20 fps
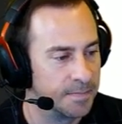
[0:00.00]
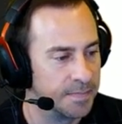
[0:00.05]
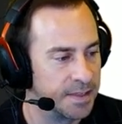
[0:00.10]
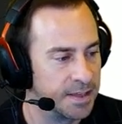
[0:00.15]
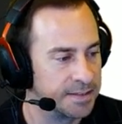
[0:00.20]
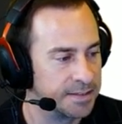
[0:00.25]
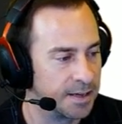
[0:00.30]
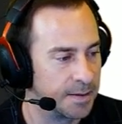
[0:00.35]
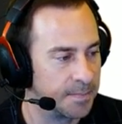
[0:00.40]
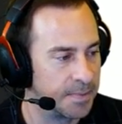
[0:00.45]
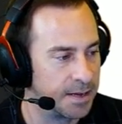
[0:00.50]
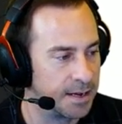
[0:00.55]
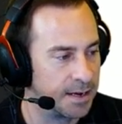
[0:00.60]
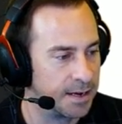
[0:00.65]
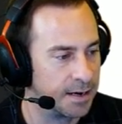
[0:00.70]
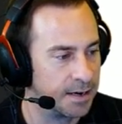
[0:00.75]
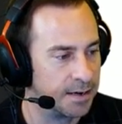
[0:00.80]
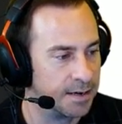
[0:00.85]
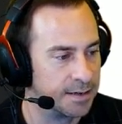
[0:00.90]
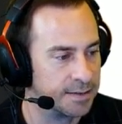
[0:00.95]
This up
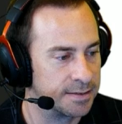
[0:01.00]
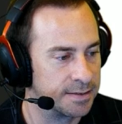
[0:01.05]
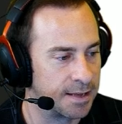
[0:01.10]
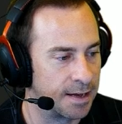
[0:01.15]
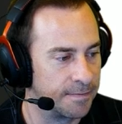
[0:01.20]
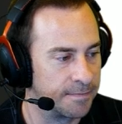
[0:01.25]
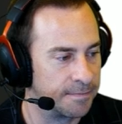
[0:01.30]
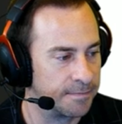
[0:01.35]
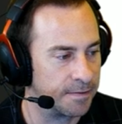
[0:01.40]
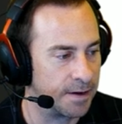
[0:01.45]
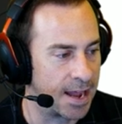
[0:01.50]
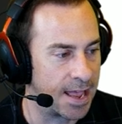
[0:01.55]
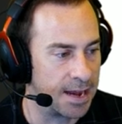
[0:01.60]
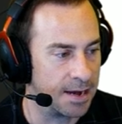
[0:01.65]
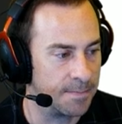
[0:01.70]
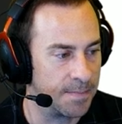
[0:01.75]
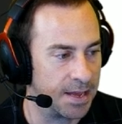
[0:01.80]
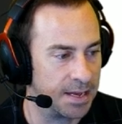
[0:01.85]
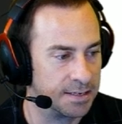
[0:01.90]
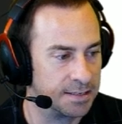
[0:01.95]
here is stuff for
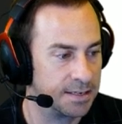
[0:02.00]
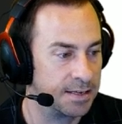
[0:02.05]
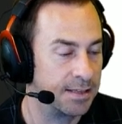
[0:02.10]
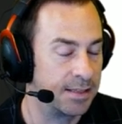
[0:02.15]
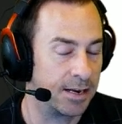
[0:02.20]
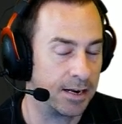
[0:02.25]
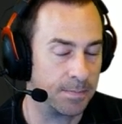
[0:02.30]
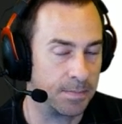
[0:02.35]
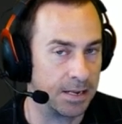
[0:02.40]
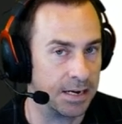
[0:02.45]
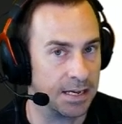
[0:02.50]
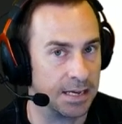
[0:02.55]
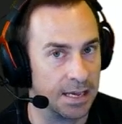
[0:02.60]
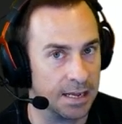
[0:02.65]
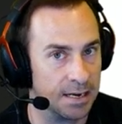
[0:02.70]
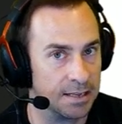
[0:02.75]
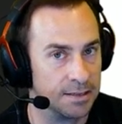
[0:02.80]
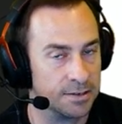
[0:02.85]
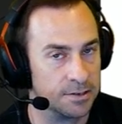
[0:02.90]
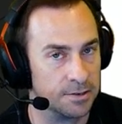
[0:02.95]
animation that I'm going to
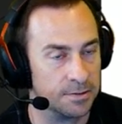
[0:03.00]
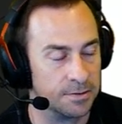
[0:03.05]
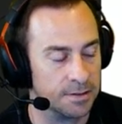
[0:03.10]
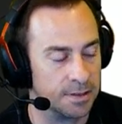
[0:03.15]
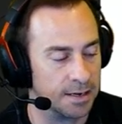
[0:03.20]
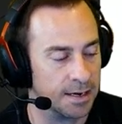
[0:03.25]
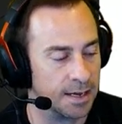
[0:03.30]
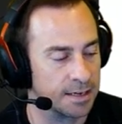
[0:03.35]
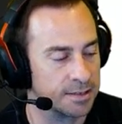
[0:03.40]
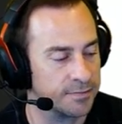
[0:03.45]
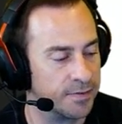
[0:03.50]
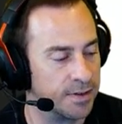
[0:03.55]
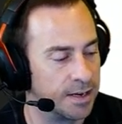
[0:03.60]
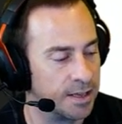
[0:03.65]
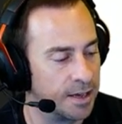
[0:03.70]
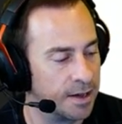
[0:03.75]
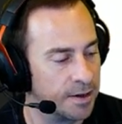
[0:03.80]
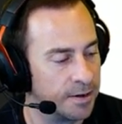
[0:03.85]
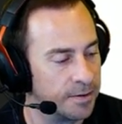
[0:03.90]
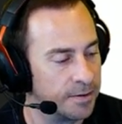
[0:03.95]
get into in the next
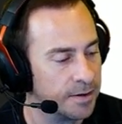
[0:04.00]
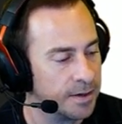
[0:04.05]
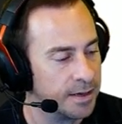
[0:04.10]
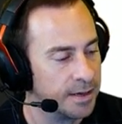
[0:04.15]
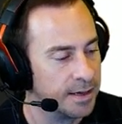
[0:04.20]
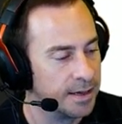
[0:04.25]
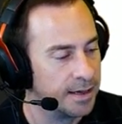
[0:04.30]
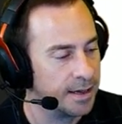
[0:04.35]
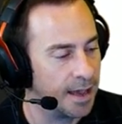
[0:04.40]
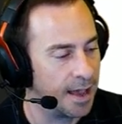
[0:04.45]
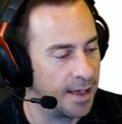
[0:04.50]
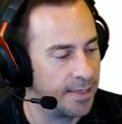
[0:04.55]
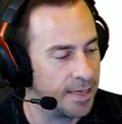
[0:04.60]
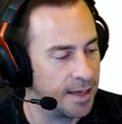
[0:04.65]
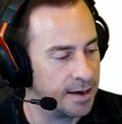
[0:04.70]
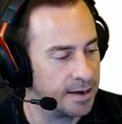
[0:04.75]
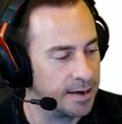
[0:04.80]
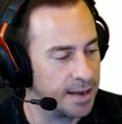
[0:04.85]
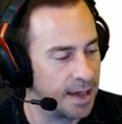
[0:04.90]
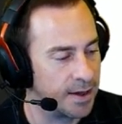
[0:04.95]
video. And
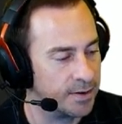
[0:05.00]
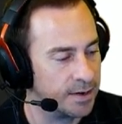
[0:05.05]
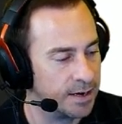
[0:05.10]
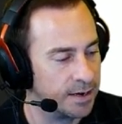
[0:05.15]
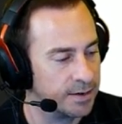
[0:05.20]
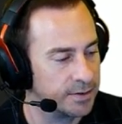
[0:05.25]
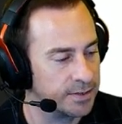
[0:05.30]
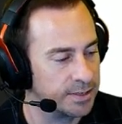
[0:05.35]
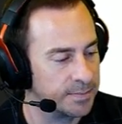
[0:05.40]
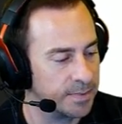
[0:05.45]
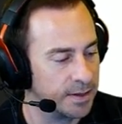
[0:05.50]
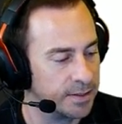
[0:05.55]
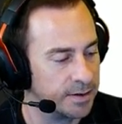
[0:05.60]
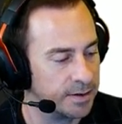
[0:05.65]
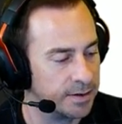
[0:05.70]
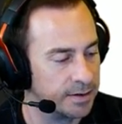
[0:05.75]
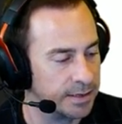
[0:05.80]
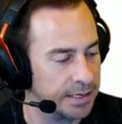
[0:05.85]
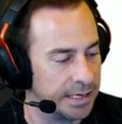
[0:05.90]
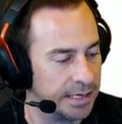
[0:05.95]
then down here are some
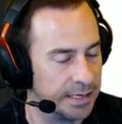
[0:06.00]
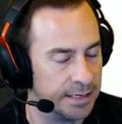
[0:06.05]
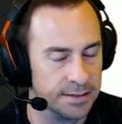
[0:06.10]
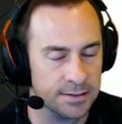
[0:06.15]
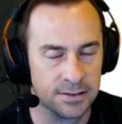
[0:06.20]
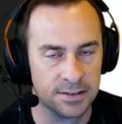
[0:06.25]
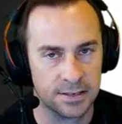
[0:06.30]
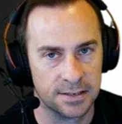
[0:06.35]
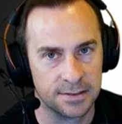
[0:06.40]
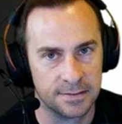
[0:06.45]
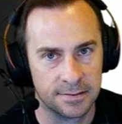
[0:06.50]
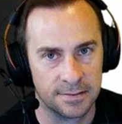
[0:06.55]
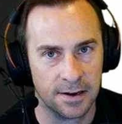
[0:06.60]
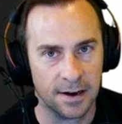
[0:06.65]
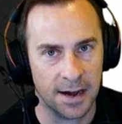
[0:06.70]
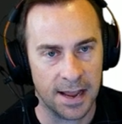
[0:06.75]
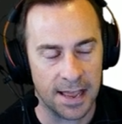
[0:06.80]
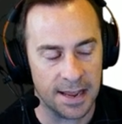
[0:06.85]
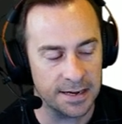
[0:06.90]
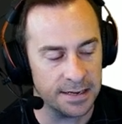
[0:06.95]
other keys just that
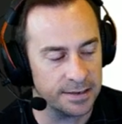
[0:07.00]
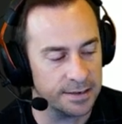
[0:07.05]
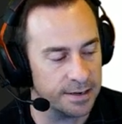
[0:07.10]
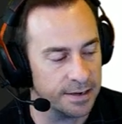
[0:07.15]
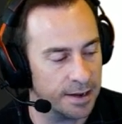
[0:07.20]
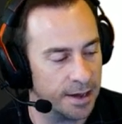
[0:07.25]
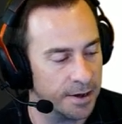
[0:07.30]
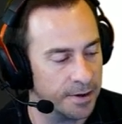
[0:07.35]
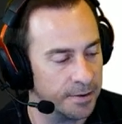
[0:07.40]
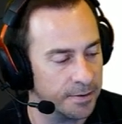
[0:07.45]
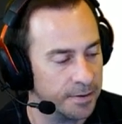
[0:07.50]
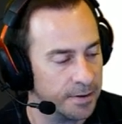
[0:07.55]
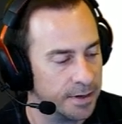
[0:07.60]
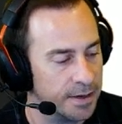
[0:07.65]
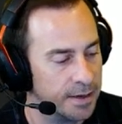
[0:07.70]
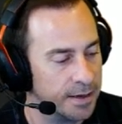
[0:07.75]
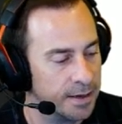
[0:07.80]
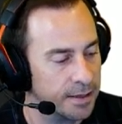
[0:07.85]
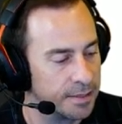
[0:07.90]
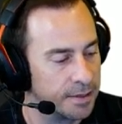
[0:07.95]
are handy to know.
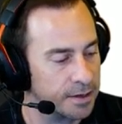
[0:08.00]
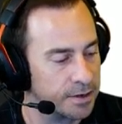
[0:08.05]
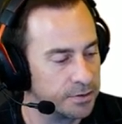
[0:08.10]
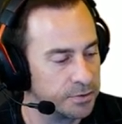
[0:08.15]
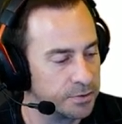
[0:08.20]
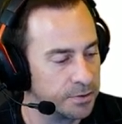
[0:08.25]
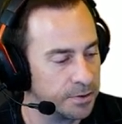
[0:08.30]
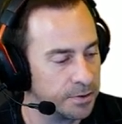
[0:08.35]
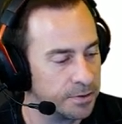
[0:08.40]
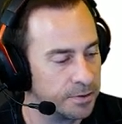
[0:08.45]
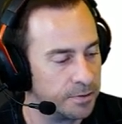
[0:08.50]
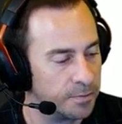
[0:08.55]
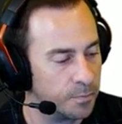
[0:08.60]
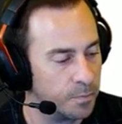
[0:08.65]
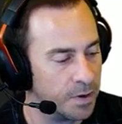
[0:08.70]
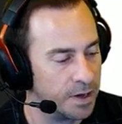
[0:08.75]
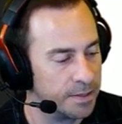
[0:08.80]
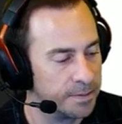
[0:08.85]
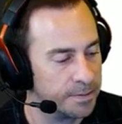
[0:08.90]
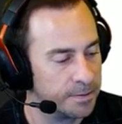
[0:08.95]
The control
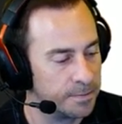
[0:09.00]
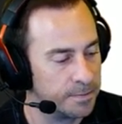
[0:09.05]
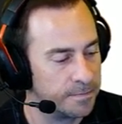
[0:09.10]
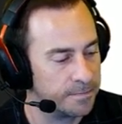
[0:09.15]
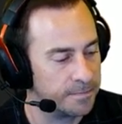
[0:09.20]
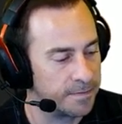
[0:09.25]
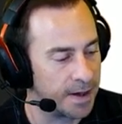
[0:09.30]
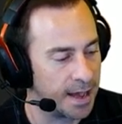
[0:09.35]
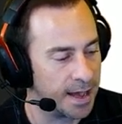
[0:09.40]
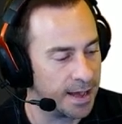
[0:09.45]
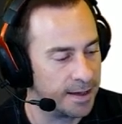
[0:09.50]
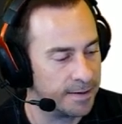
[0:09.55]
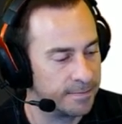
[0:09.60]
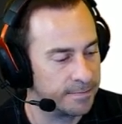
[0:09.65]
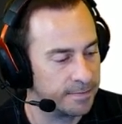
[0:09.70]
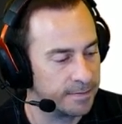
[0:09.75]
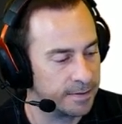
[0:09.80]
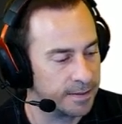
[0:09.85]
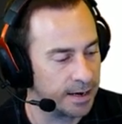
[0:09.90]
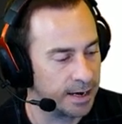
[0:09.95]
1 through
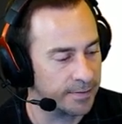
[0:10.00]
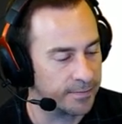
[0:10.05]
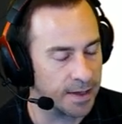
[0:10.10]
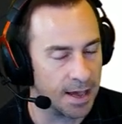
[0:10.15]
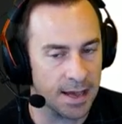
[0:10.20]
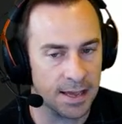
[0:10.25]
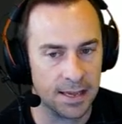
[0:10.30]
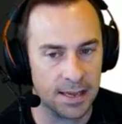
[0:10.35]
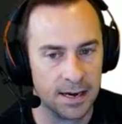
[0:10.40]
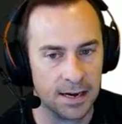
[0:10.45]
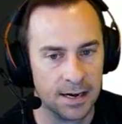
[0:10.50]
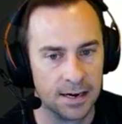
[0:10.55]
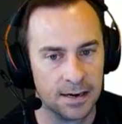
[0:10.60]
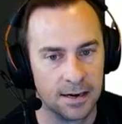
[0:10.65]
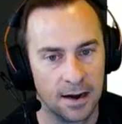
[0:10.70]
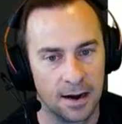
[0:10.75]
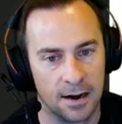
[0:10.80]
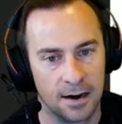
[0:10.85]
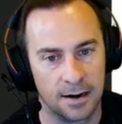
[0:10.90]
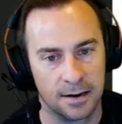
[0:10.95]
5 that I've got
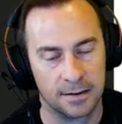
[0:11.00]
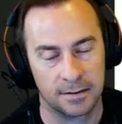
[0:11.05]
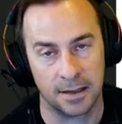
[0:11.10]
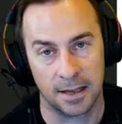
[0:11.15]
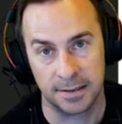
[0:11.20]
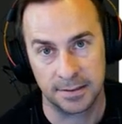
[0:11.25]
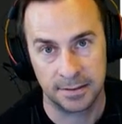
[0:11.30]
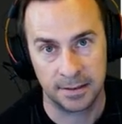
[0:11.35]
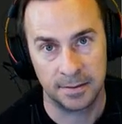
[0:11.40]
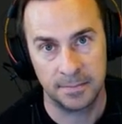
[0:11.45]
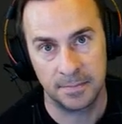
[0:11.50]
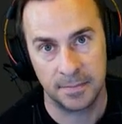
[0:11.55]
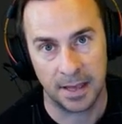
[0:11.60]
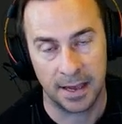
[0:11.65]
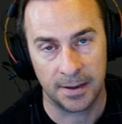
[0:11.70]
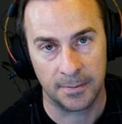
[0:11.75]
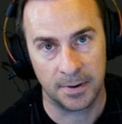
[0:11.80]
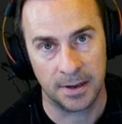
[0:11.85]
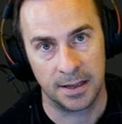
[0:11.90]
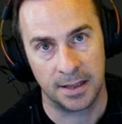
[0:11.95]
here are custom.
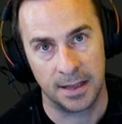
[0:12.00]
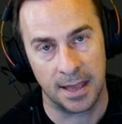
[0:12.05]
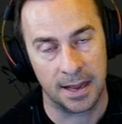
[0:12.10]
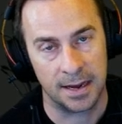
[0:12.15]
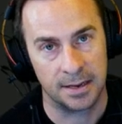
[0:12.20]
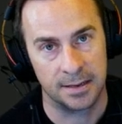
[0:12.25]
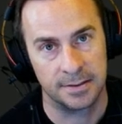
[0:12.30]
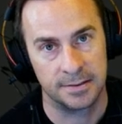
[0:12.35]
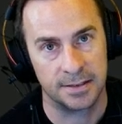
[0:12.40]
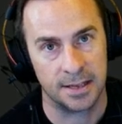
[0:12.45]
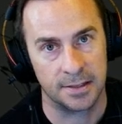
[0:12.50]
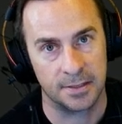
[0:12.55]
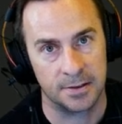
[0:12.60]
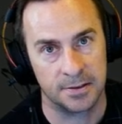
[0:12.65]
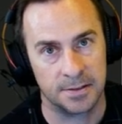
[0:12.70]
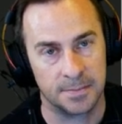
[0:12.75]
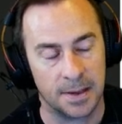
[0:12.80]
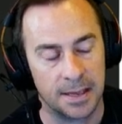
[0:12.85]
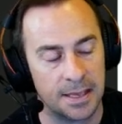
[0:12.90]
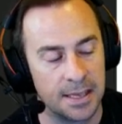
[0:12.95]
I went ahead and set
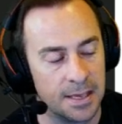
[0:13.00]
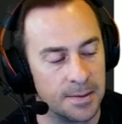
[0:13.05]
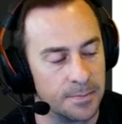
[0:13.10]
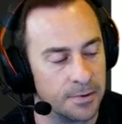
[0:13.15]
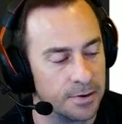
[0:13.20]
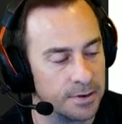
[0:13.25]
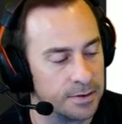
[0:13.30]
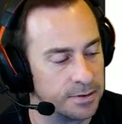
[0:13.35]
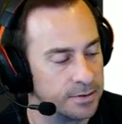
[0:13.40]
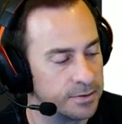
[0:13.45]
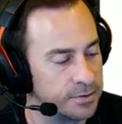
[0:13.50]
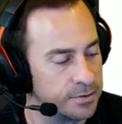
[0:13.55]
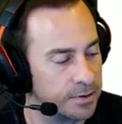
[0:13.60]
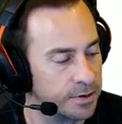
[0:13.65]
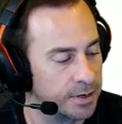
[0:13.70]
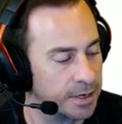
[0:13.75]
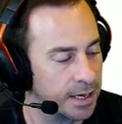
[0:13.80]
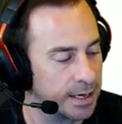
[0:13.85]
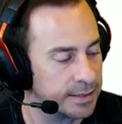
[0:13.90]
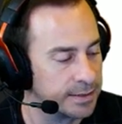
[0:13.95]
those in my keyboard
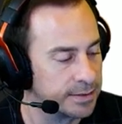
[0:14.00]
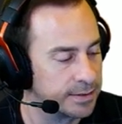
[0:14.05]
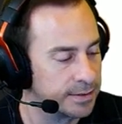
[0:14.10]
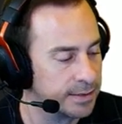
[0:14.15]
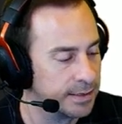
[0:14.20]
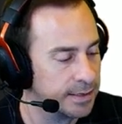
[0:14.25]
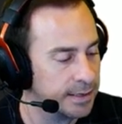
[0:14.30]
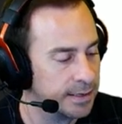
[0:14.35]
shortcuts.